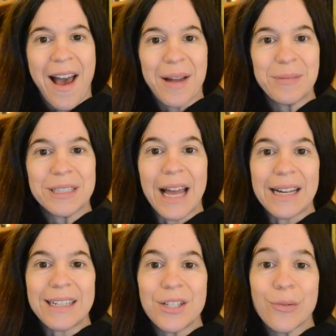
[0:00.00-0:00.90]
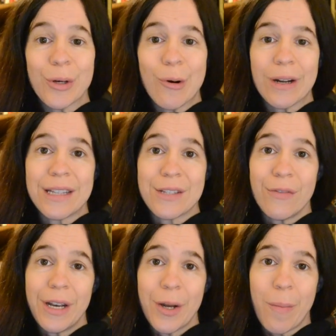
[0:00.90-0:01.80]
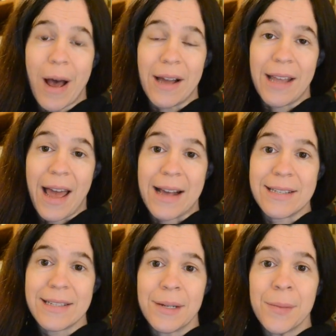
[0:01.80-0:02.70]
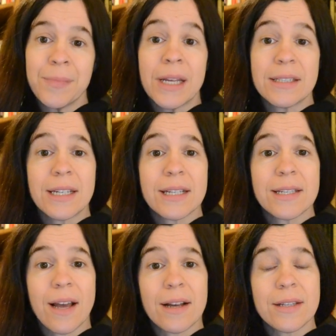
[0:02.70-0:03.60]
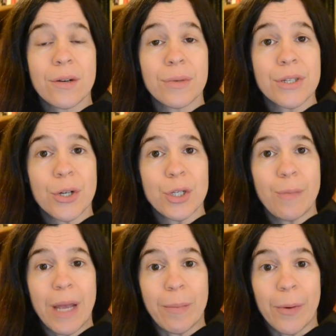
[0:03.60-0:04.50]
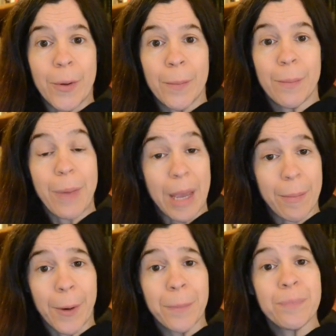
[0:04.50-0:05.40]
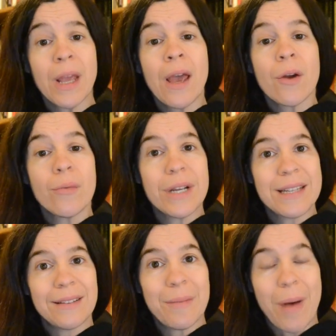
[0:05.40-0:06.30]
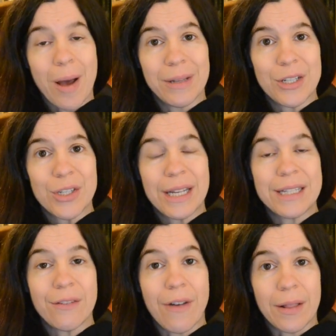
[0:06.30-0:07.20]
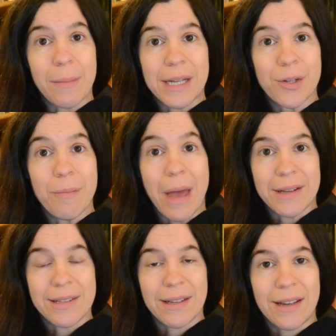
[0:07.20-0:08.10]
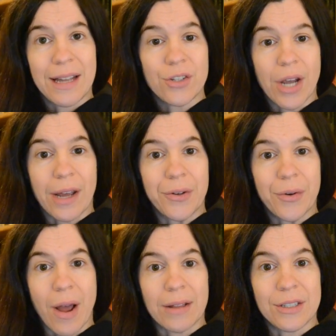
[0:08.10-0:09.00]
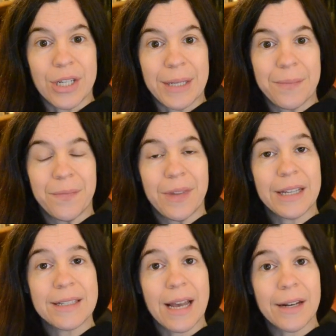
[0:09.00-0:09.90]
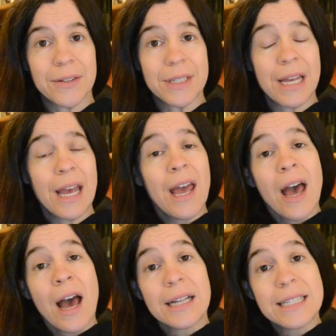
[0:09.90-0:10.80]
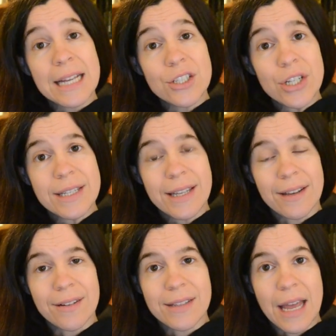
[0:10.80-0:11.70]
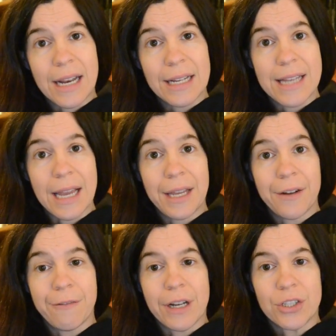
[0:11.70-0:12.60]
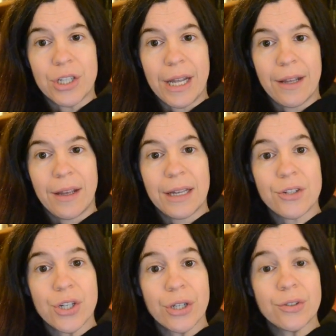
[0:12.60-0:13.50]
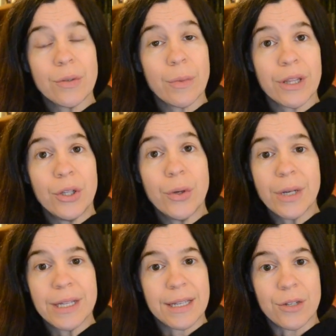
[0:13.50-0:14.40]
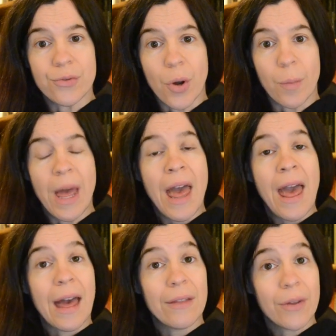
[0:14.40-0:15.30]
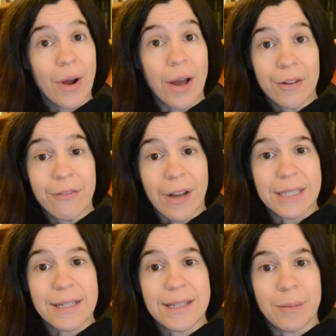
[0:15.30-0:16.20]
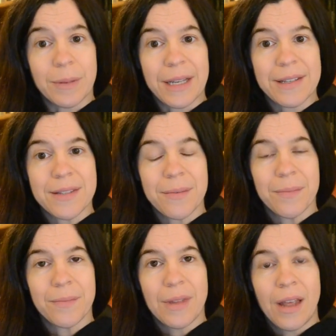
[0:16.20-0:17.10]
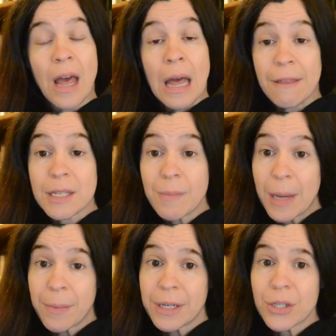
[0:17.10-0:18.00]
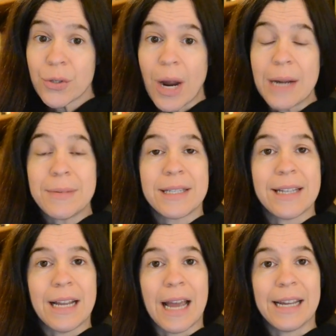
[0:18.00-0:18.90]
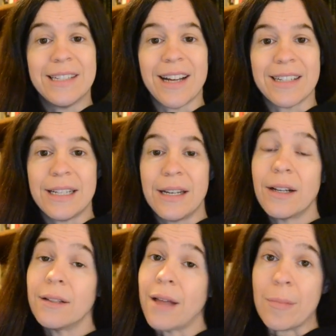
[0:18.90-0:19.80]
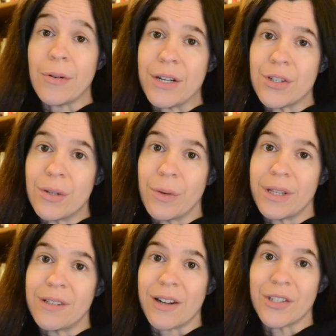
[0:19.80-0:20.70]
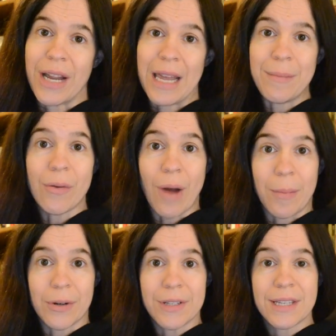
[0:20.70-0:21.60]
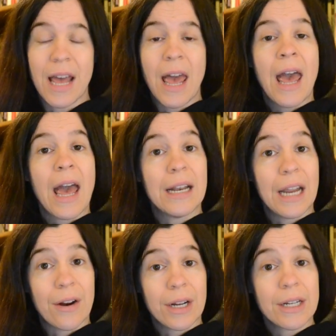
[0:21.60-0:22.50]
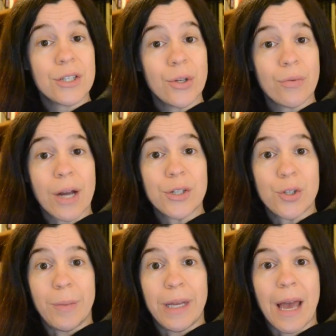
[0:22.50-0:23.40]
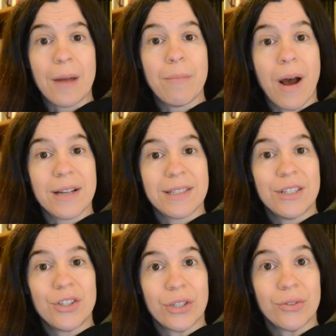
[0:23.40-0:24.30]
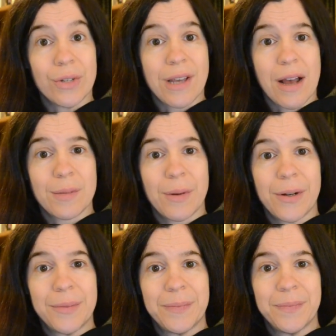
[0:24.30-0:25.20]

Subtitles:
I'm delighted to record this video podcast to discuss a research paper recently published in Developmental Medicine and Child Neurology entitled Attention Skills and Executive Functioning in Children with Noonan Syndrome and Their Unaffected Siblings. This paper describes a study I conducted in collaboration with Dr. Amy Roberts and Erica Turag-Duby at Boston Children's Hospital.